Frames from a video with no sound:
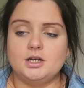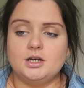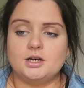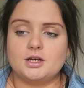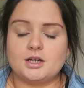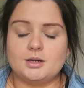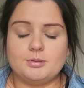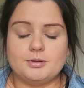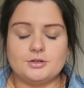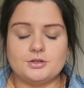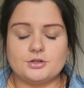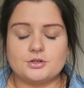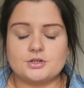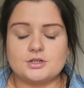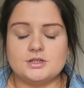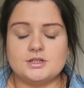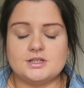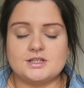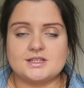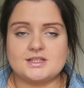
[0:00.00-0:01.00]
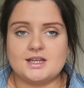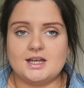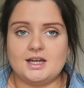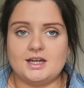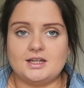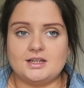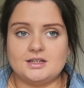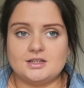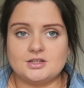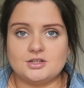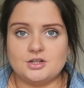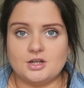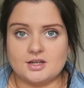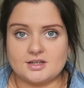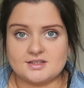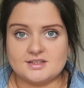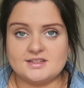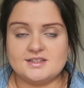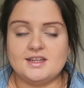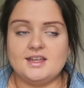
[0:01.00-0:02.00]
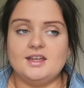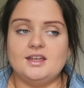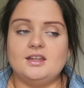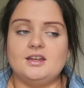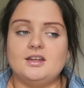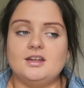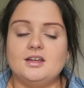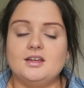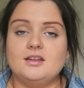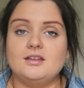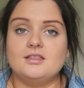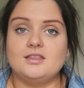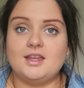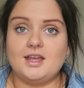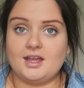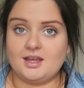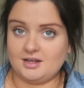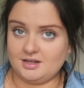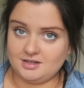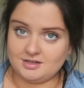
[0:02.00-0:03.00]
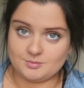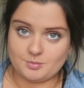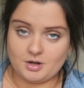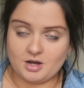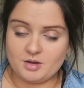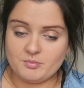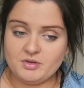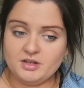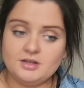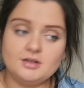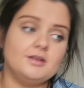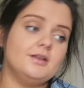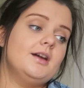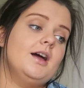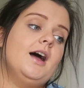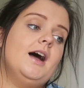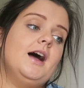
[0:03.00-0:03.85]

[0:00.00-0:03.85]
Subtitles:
a couple of doctors and nurses in the A&E department.